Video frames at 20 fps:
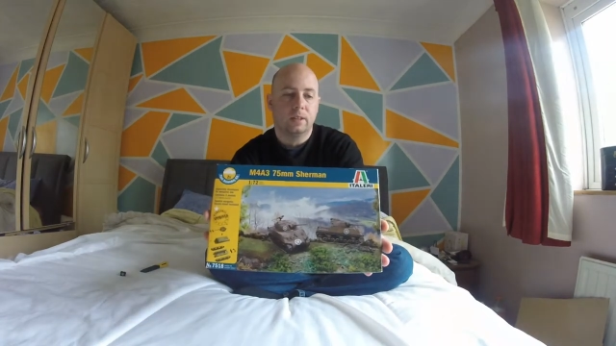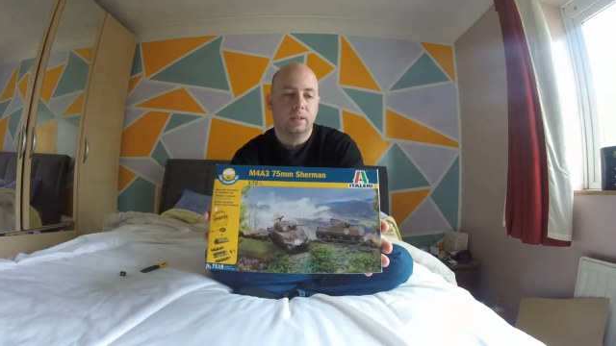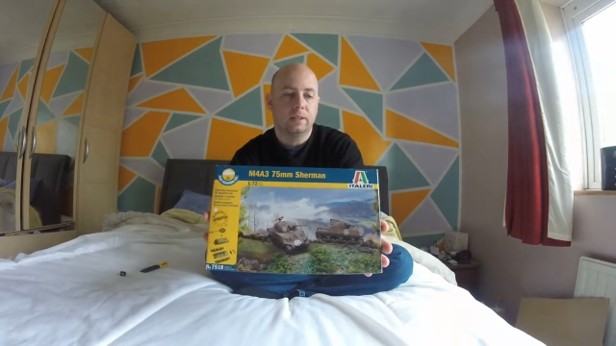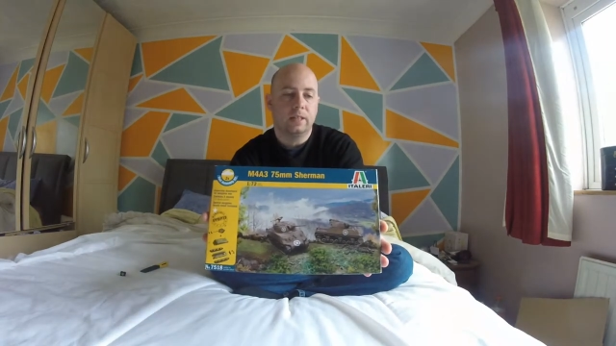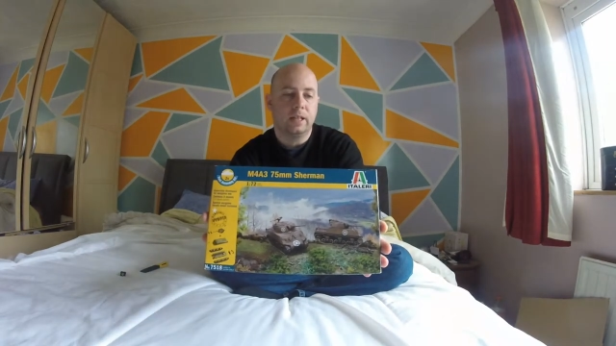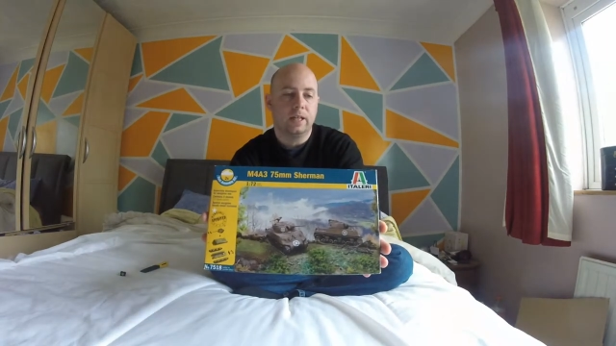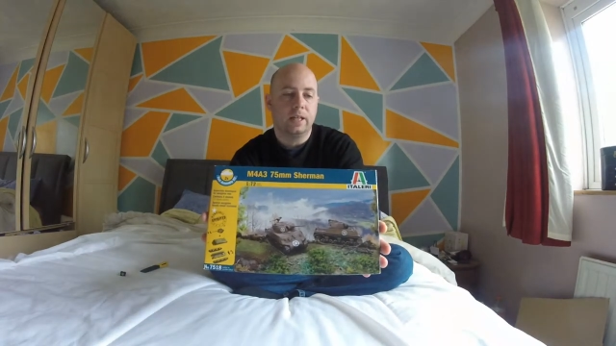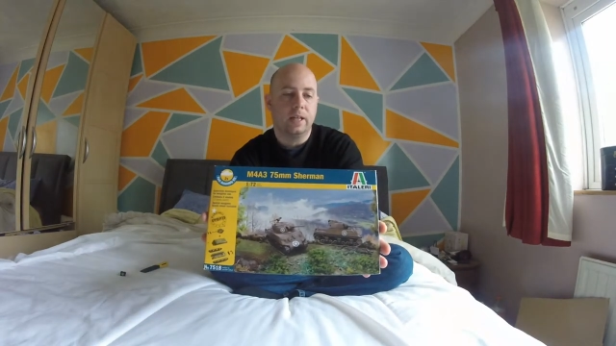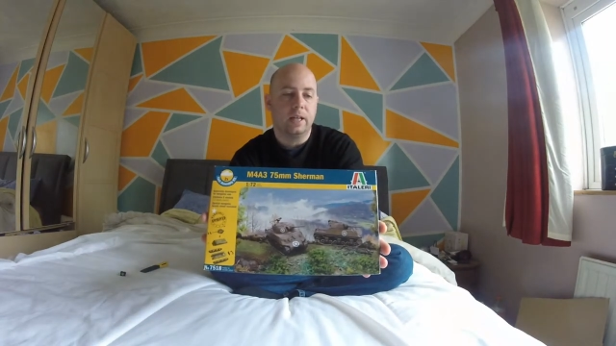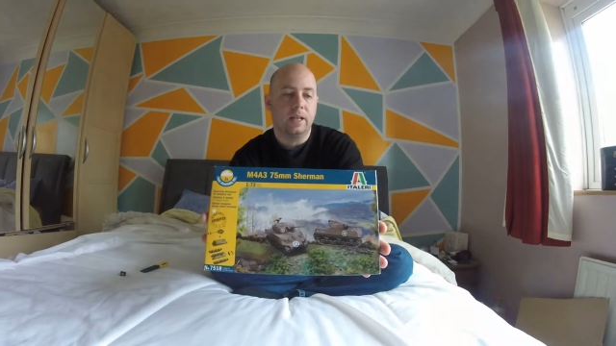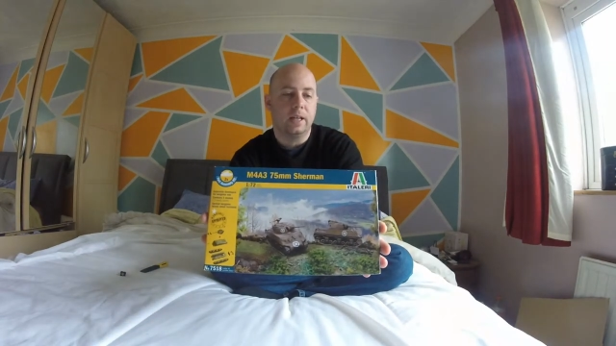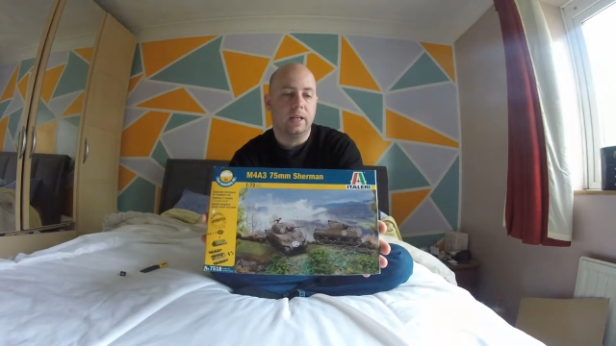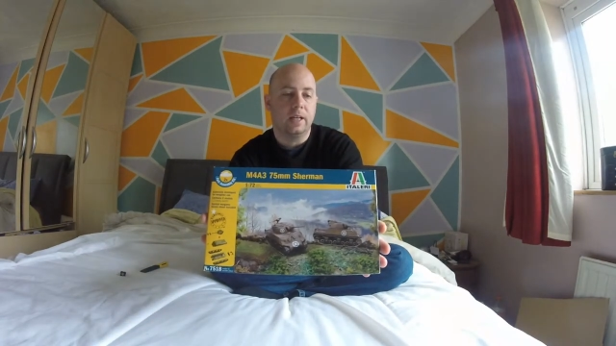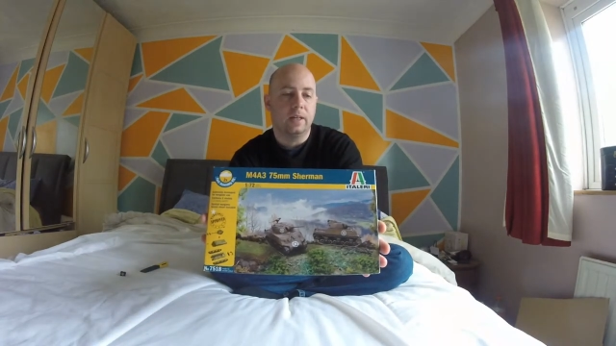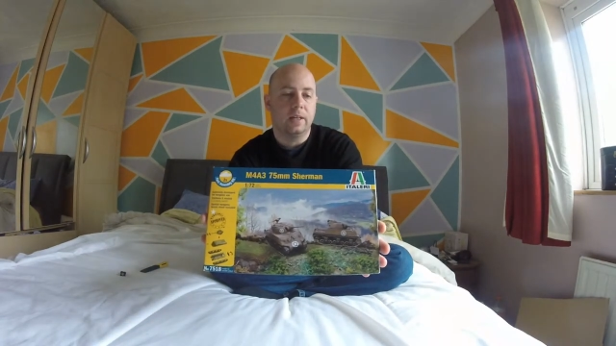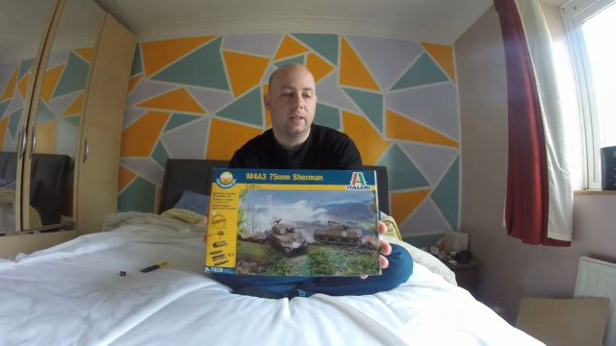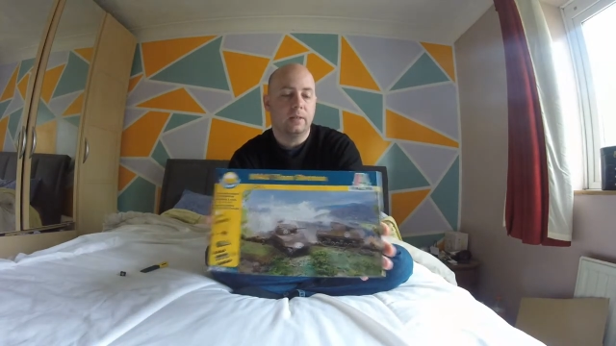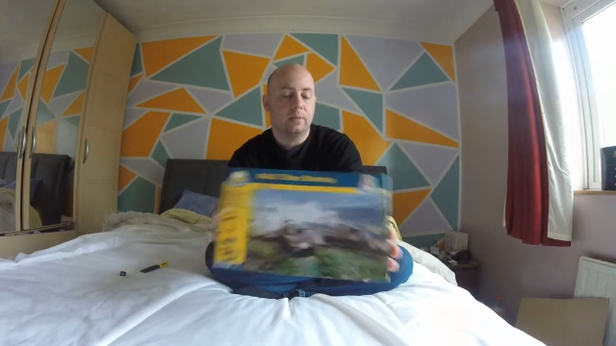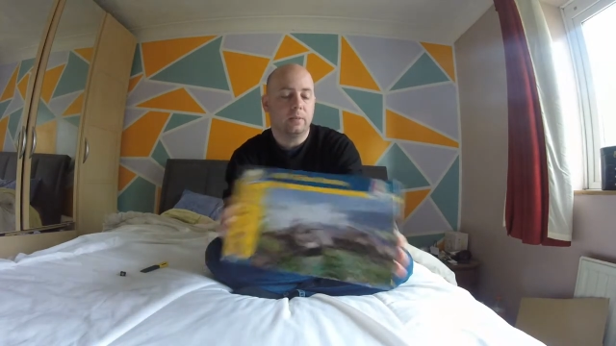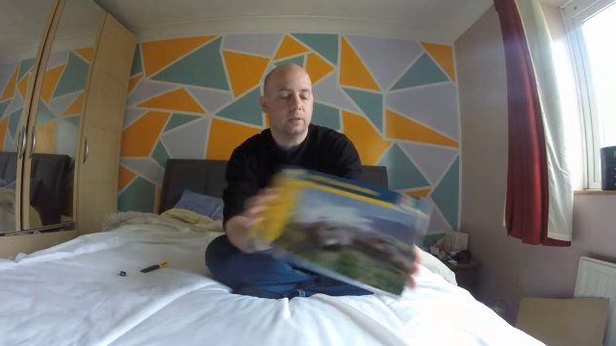Italeri,
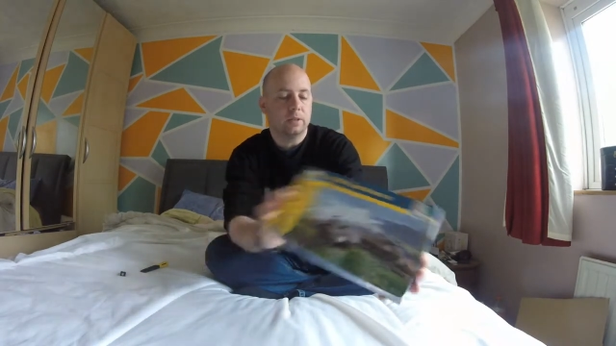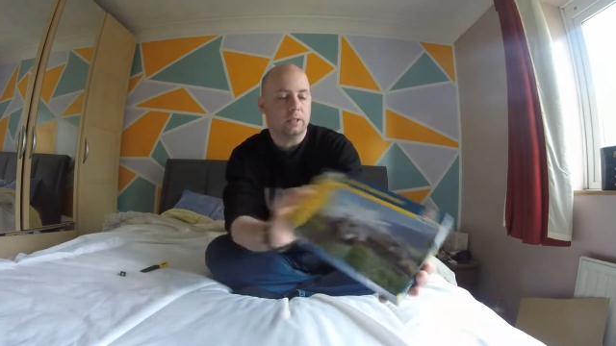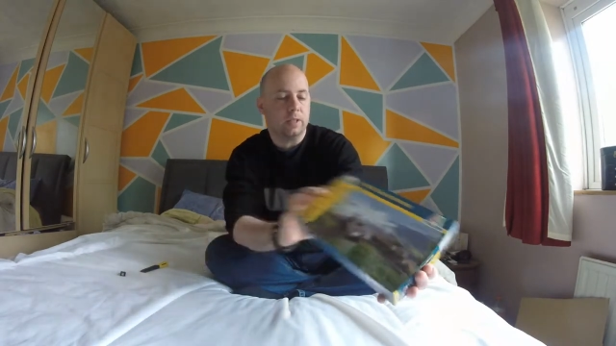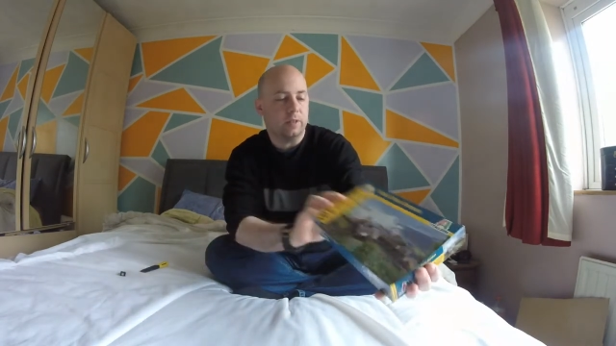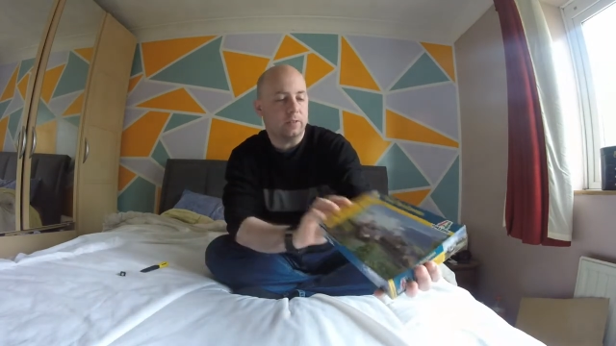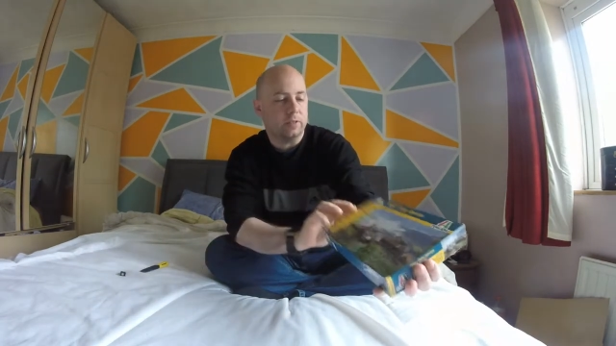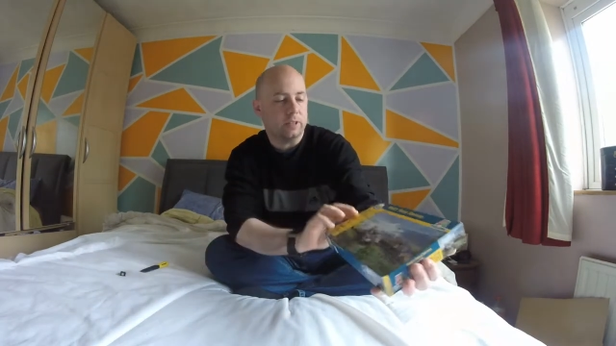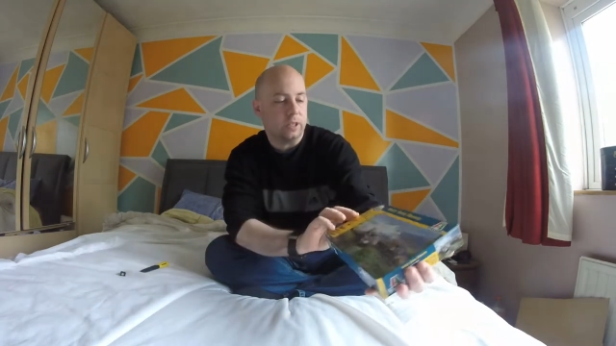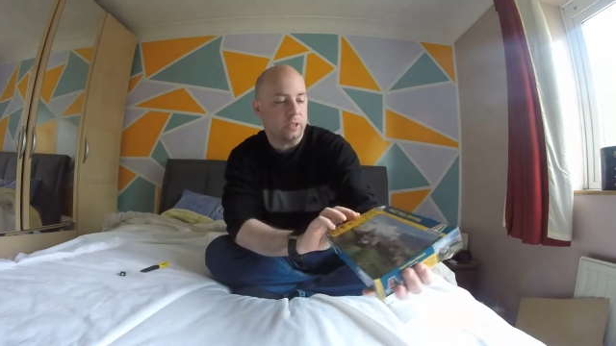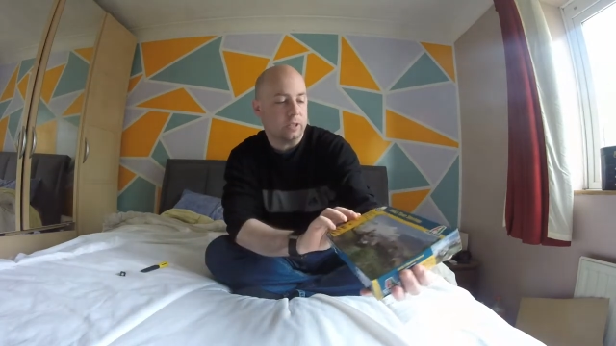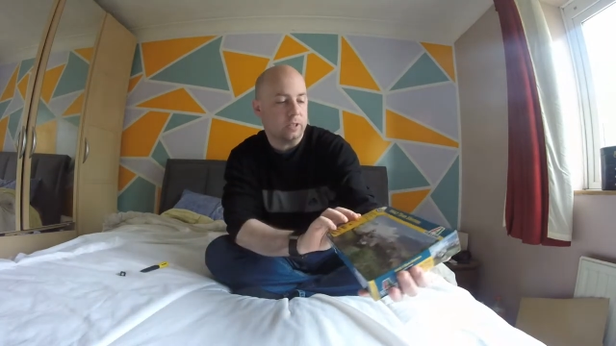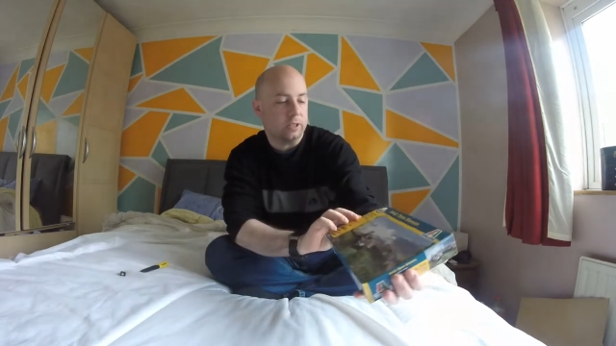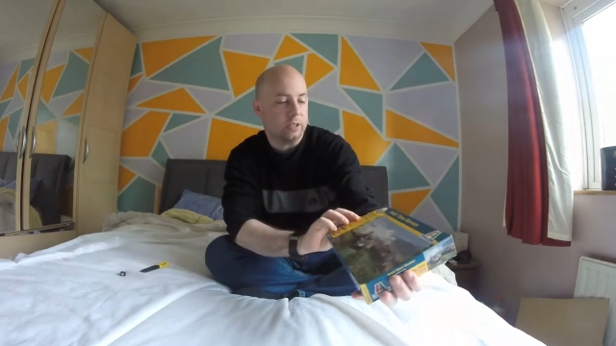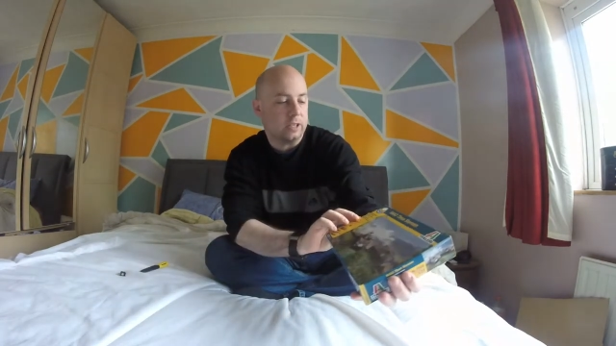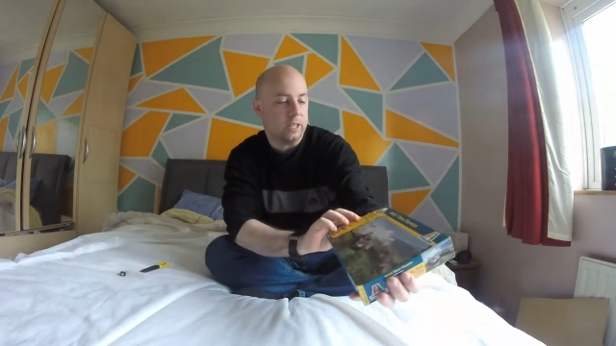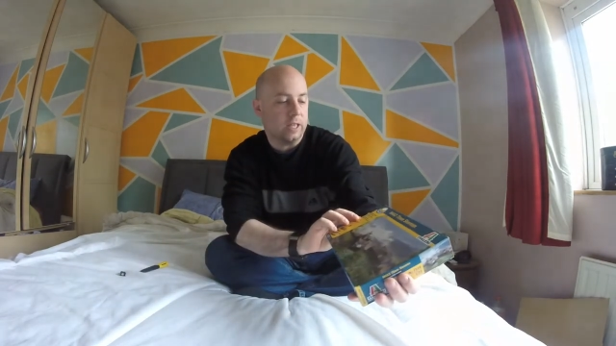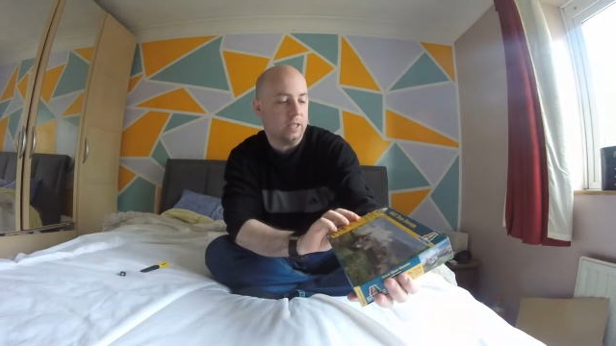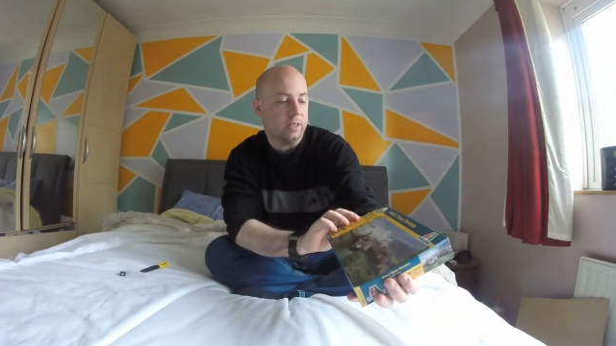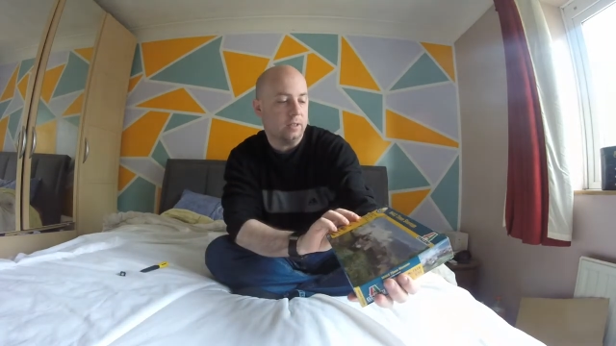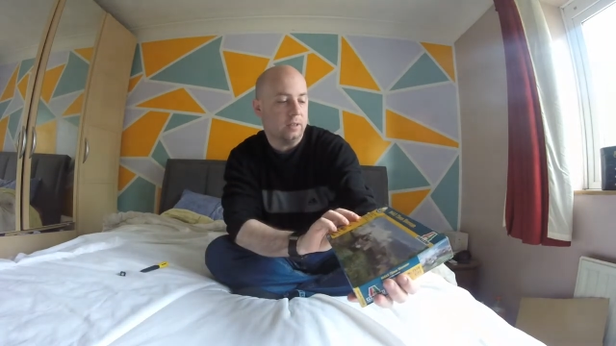170 second
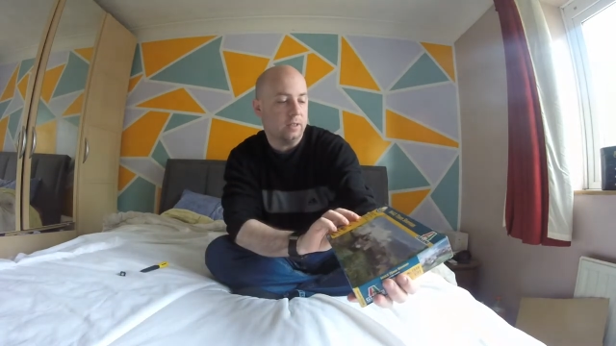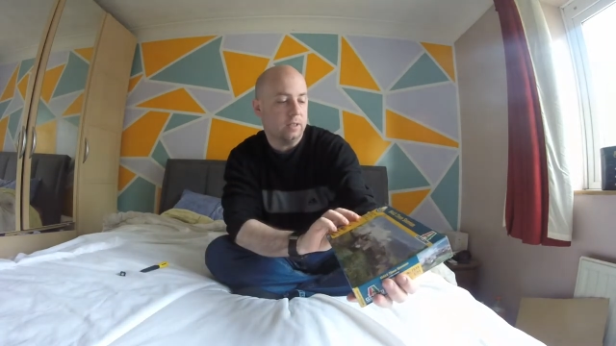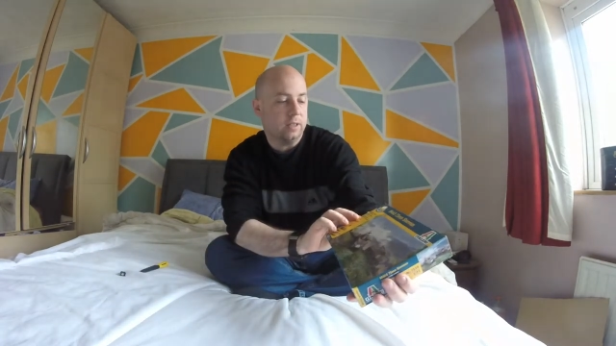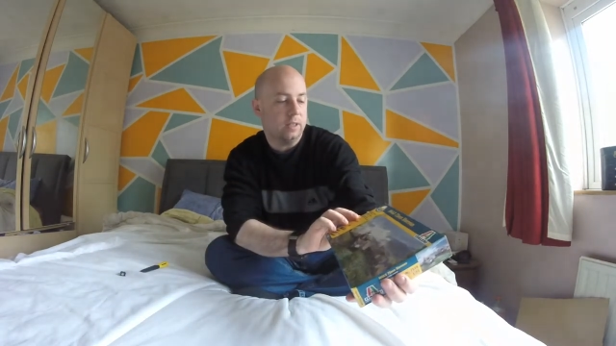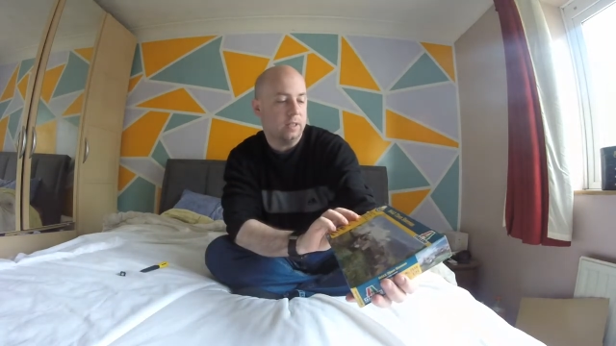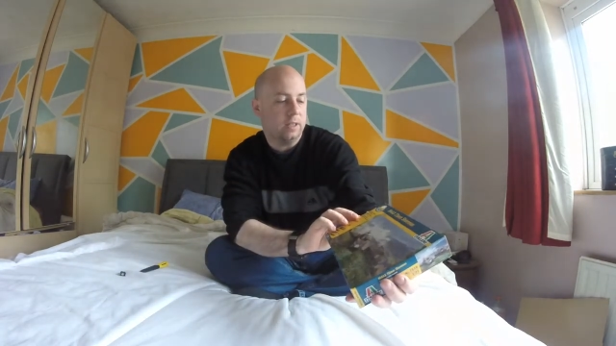scale,